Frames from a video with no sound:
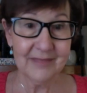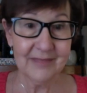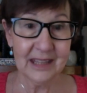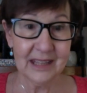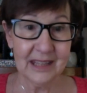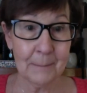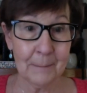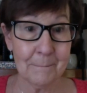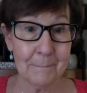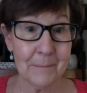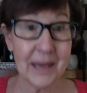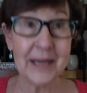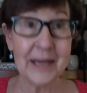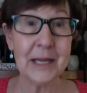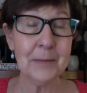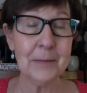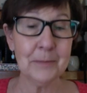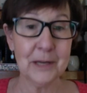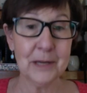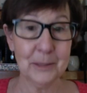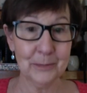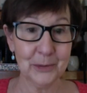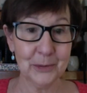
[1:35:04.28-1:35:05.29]
many
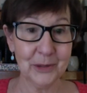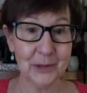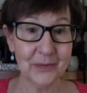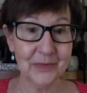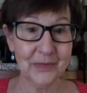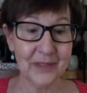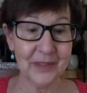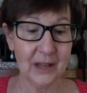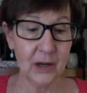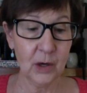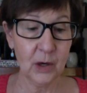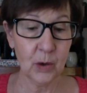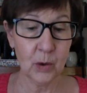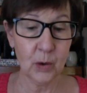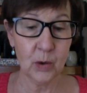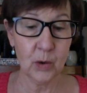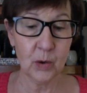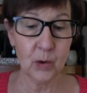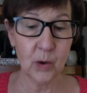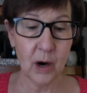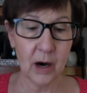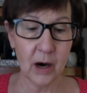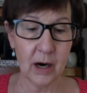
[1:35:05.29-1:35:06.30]
people
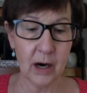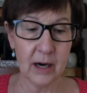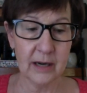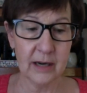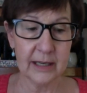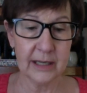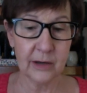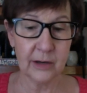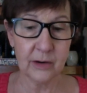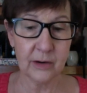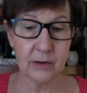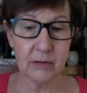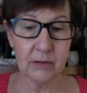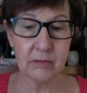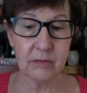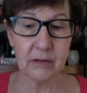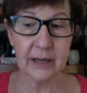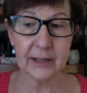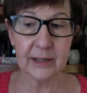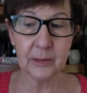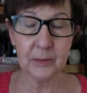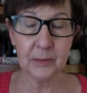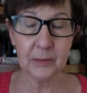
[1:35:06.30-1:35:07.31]
who are
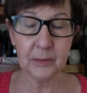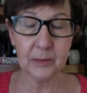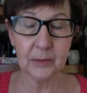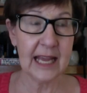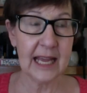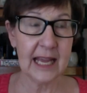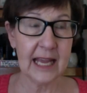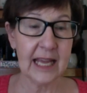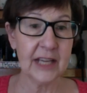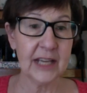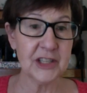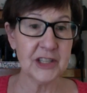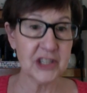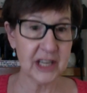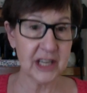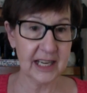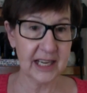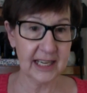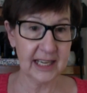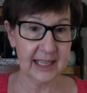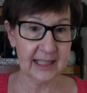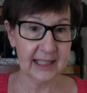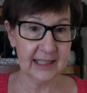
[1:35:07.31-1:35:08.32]
incredibly
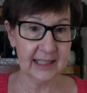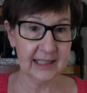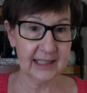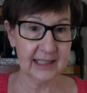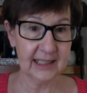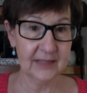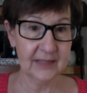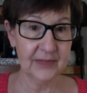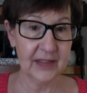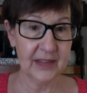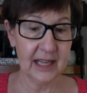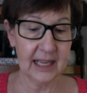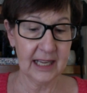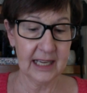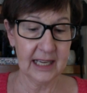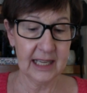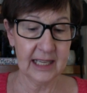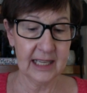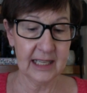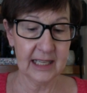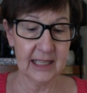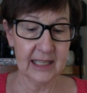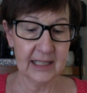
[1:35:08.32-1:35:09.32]
educated
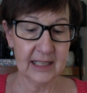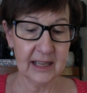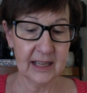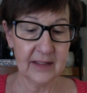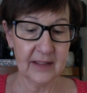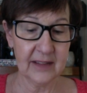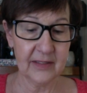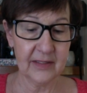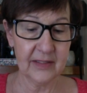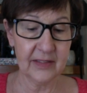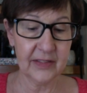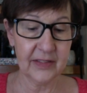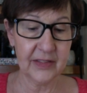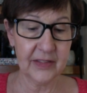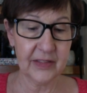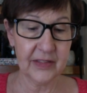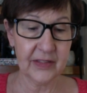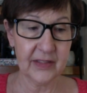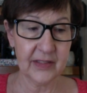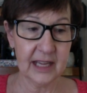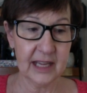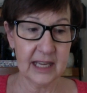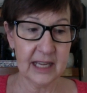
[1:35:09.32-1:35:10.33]
in
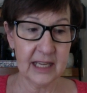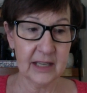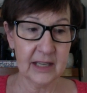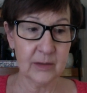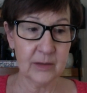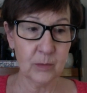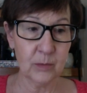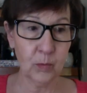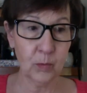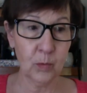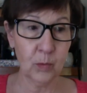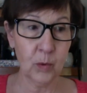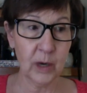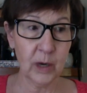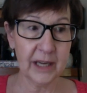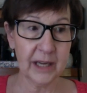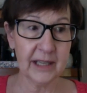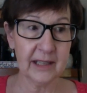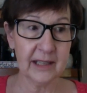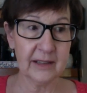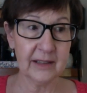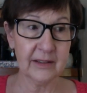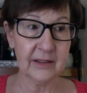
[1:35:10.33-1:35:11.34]

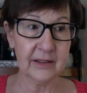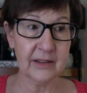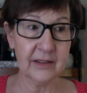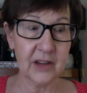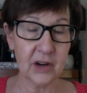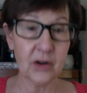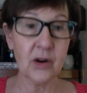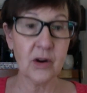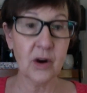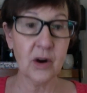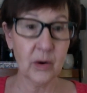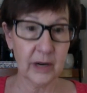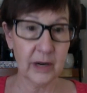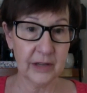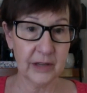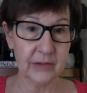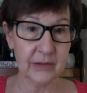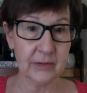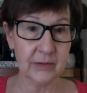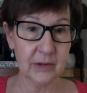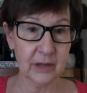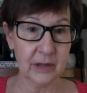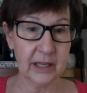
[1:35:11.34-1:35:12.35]
what they're going
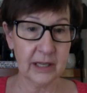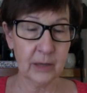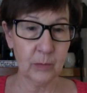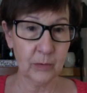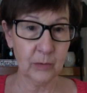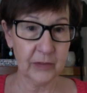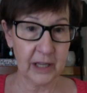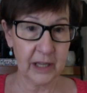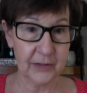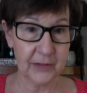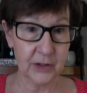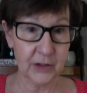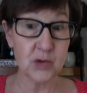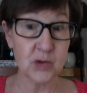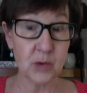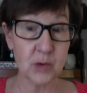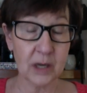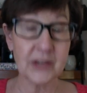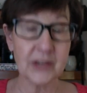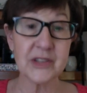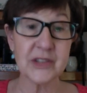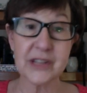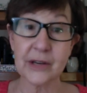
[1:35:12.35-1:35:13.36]
through and the
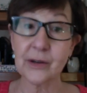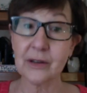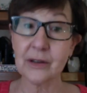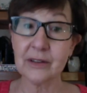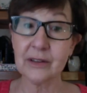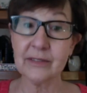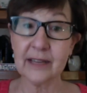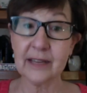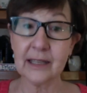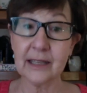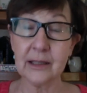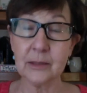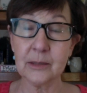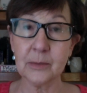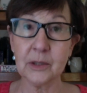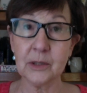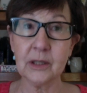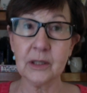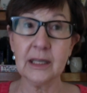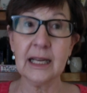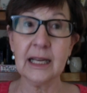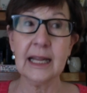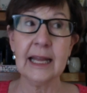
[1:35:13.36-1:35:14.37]
drugs that are
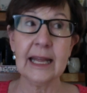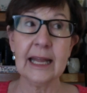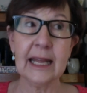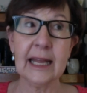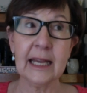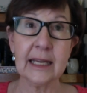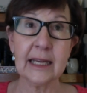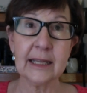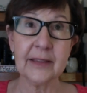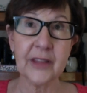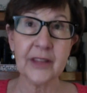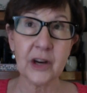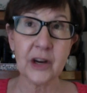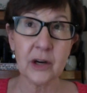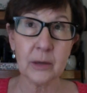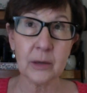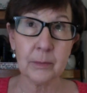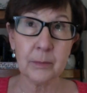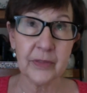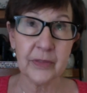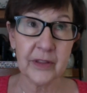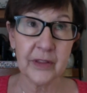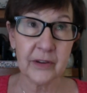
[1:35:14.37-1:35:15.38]
available, and
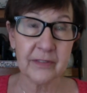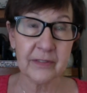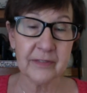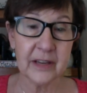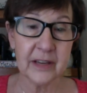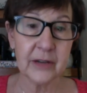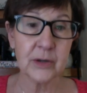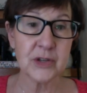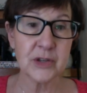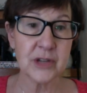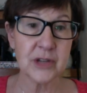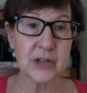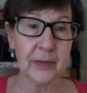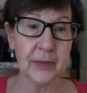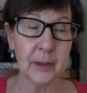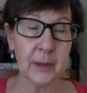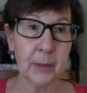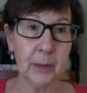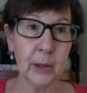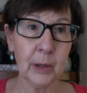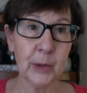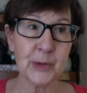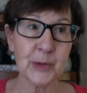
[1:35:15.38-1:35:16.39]
their fingers on the
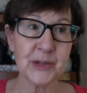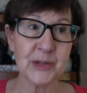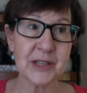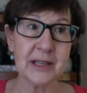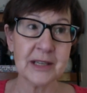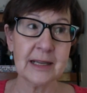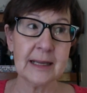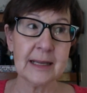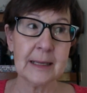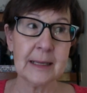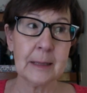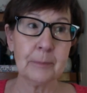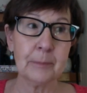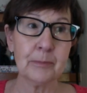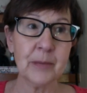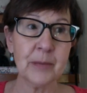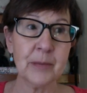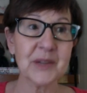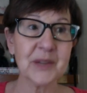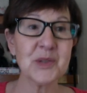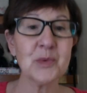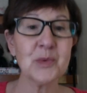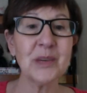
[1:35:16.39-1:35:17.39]
pulse,
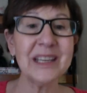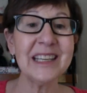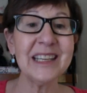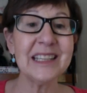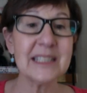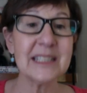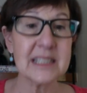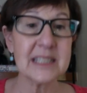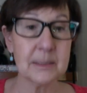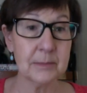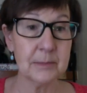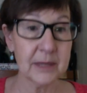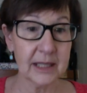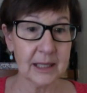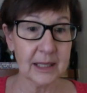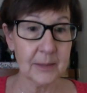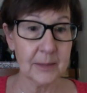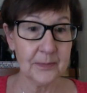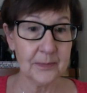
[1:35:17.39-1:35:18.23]
because we need to be,